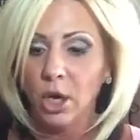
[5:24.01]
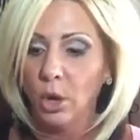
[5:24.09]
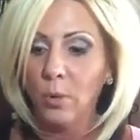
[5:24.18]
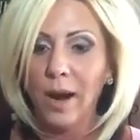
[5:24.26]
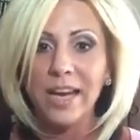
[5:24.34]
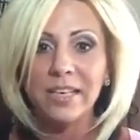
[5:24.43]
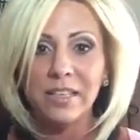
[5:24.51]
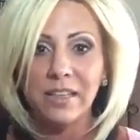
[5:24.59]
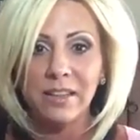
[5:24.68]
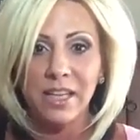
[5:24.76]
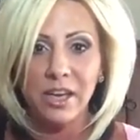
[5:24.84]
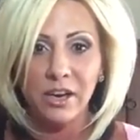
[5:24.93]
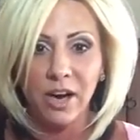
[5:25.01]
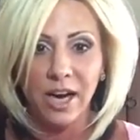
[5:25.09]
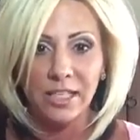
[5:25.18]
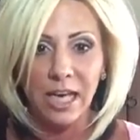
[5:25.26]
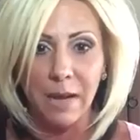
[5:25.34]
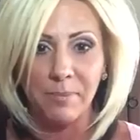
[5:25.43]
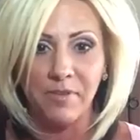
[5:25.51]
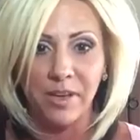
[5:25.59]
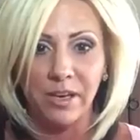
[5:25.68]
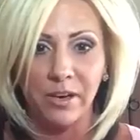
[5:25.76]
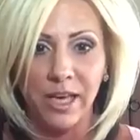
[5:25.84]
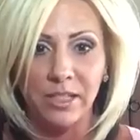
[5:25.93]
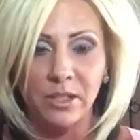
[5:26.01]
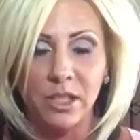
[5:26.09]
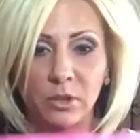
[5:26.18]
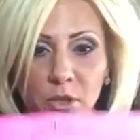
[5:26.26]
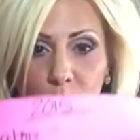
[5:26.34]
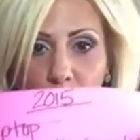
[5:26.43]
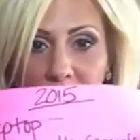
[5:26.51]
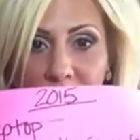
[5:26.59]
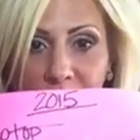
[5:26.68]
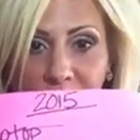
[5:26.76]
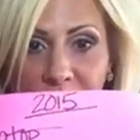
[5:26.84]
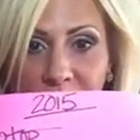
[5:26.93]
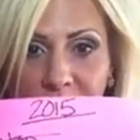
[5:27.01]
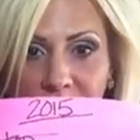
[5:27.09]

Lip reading: Write the year on top of it, okay? So this was 2015.